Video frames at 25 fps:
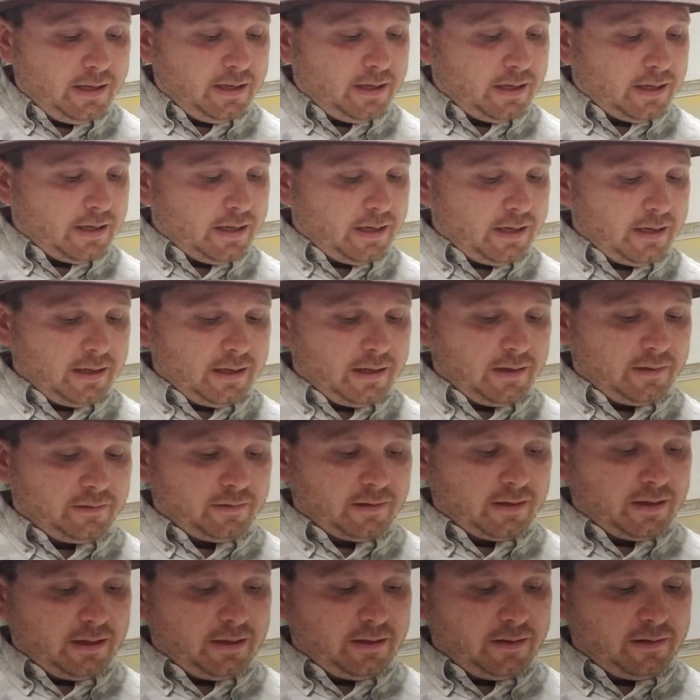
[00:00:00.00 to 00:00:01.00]
It
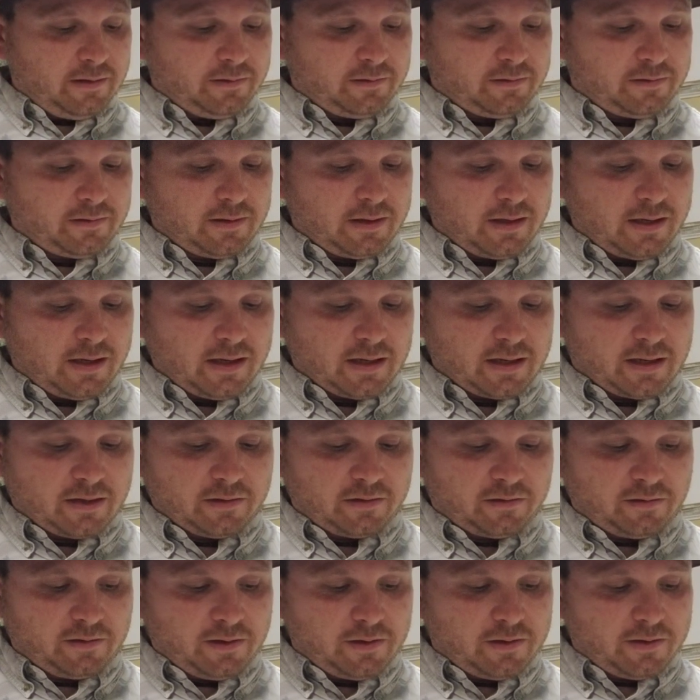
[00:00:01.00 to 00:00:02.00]
is
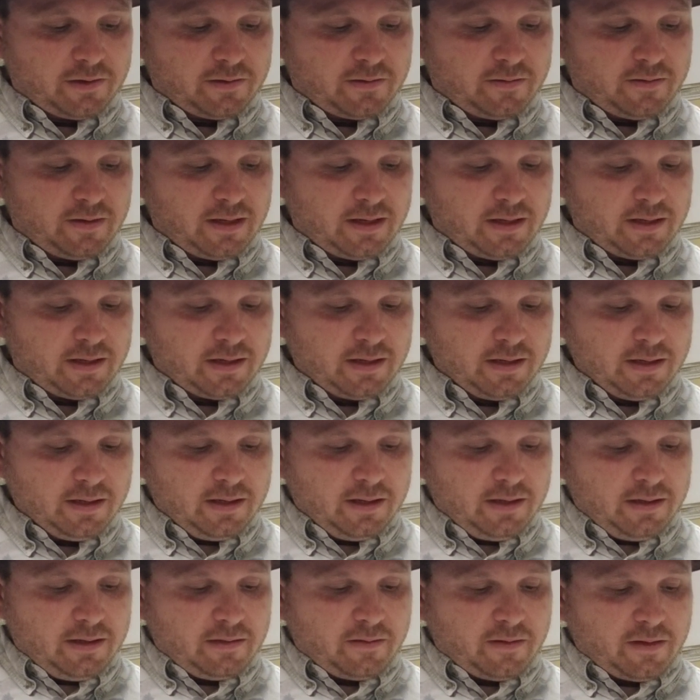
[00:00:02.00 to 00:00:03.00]
considered the
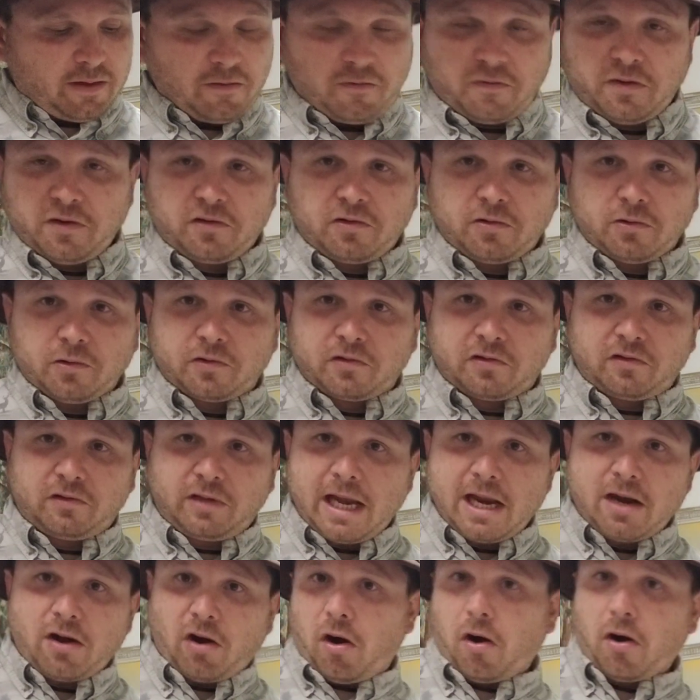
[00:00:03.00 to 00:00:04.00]
official
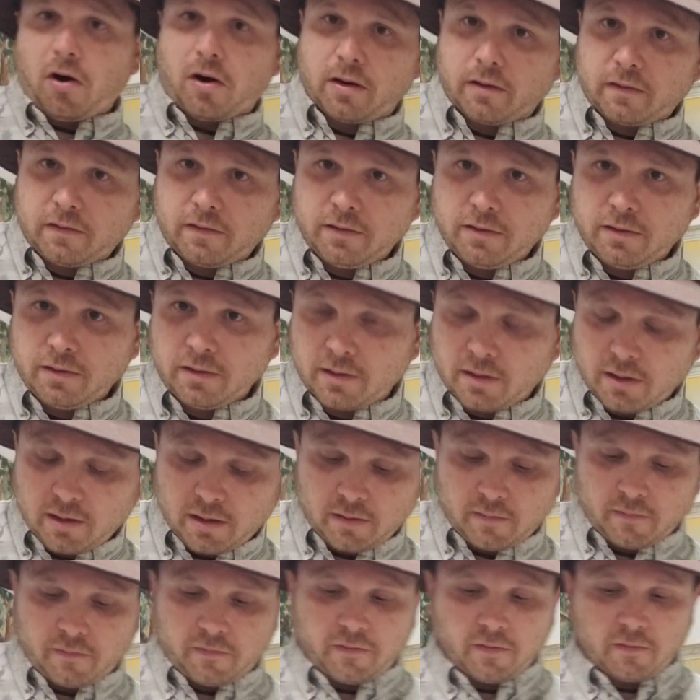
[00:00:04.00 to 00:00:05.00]
state art
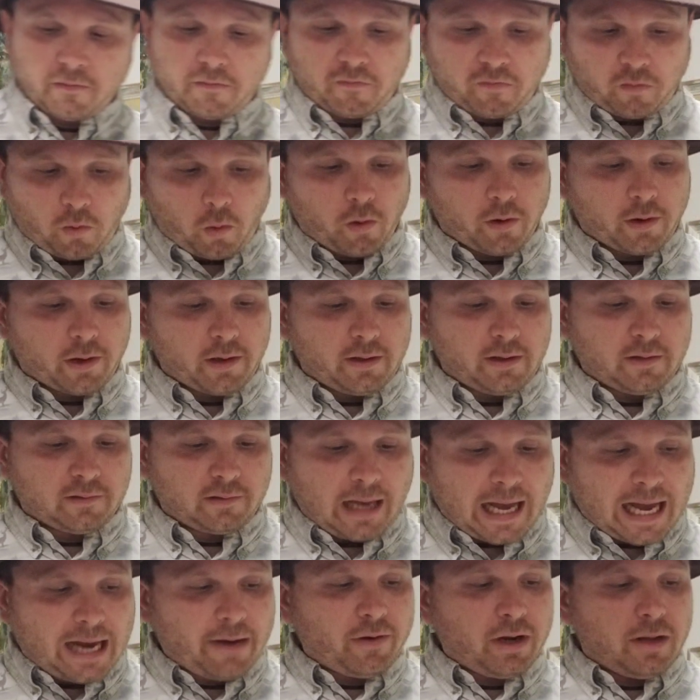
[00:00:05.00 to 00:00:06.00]
of Florida is
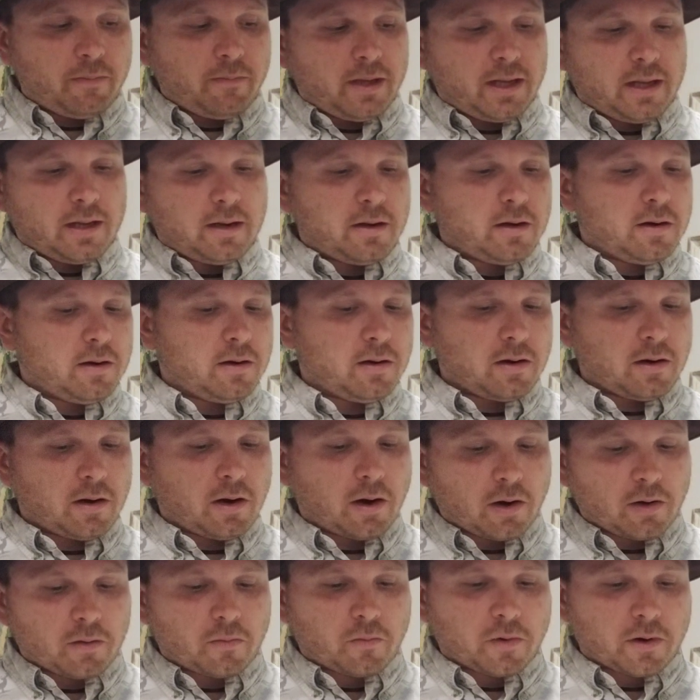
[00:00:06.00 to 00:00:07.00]
highwaymen
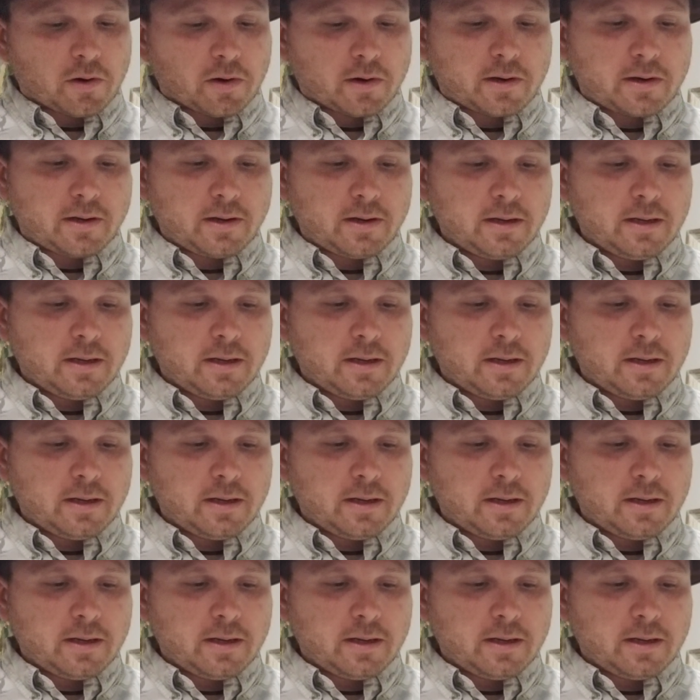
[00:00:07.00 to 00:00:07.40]
artwork.